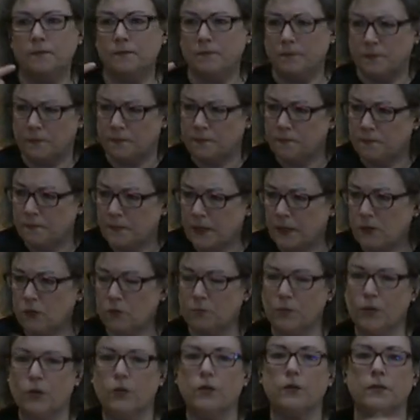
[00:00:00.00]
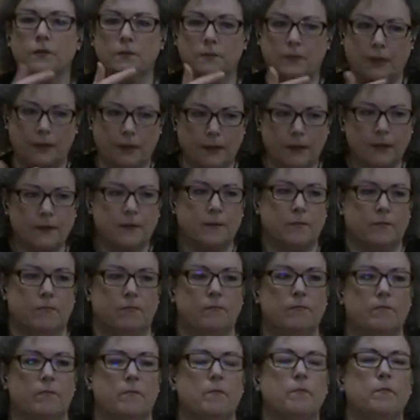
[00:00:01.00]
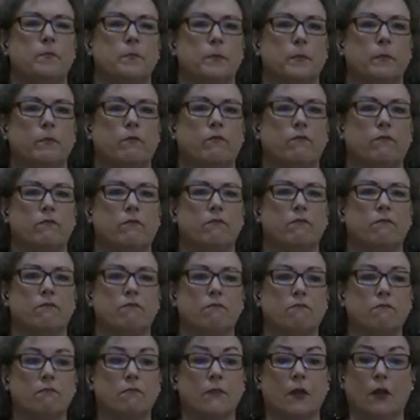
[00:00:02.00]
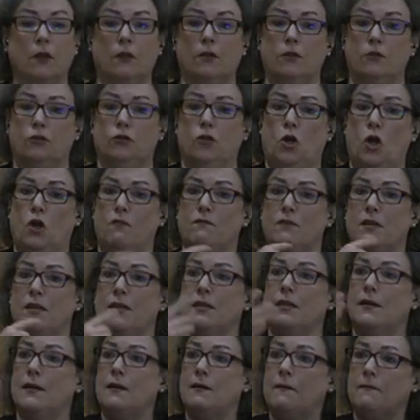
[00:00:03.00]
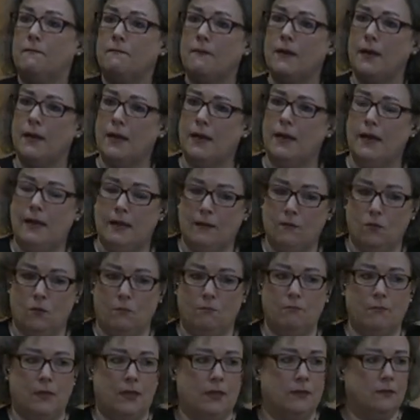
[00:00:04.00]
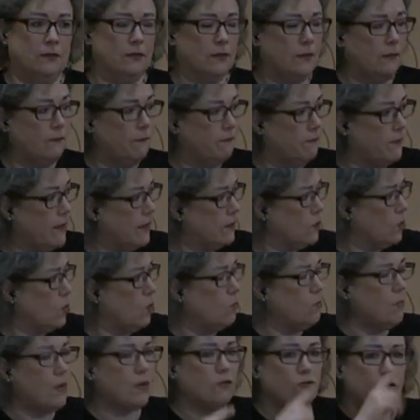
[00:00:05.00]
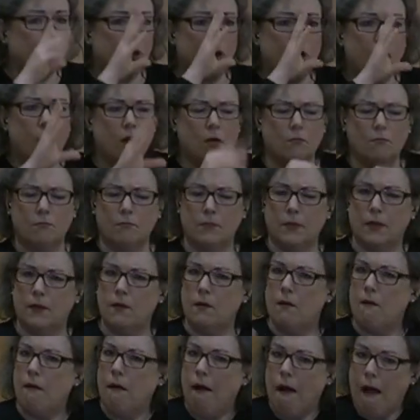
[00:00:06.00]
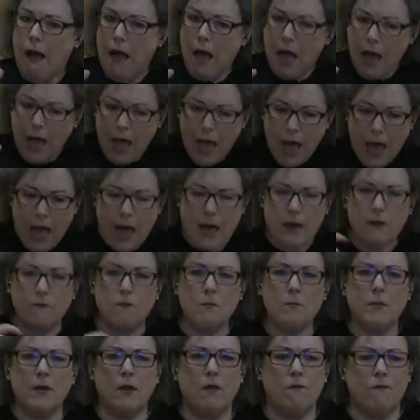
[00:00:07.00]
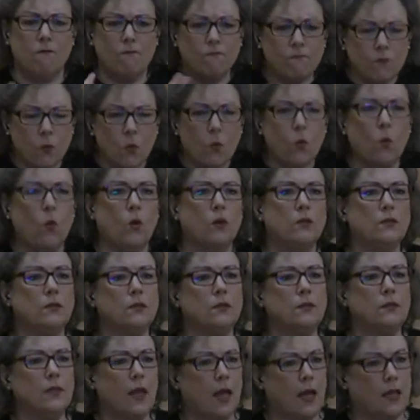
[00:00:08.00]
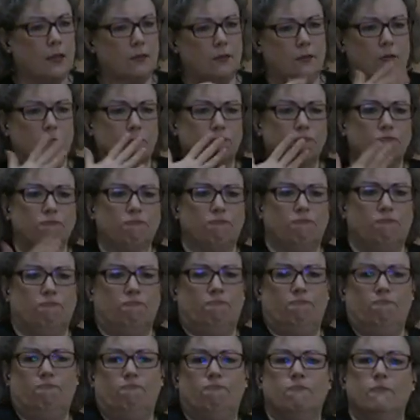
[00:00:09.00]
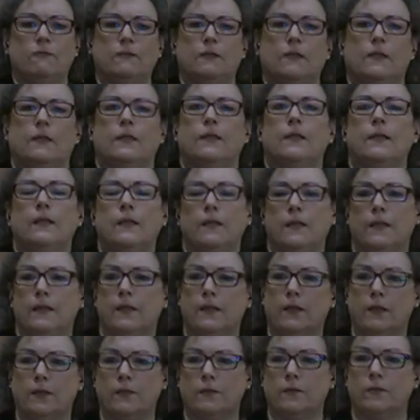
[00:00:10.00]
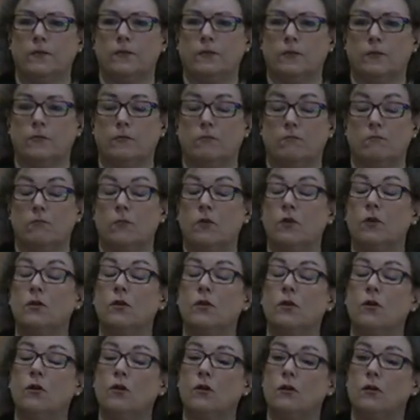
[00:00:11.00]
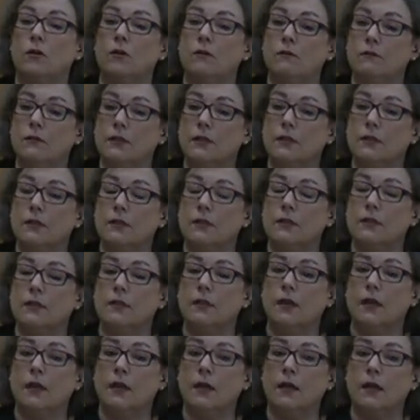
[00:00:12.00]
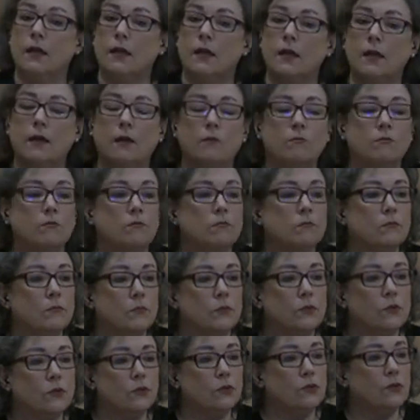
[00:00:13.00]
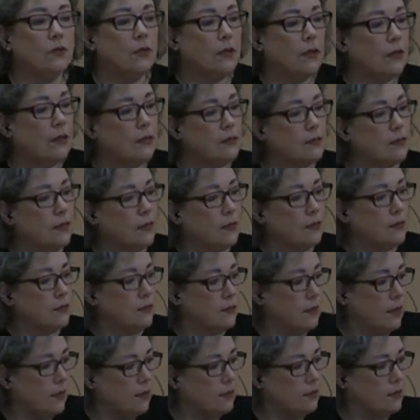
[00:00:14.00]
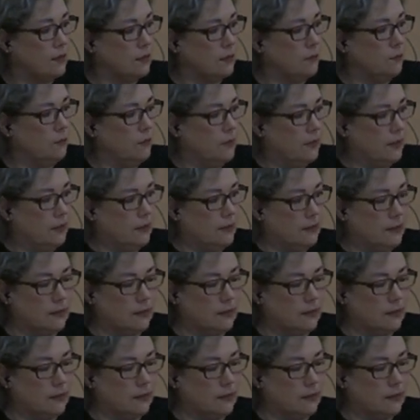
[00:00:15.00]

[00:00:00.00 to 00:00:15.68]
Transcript: Mr. Speaker, it is my honor and to have this opportunity to address you. I would like to also welcome the Prime Minister, members of the Parliament of the Riksdag,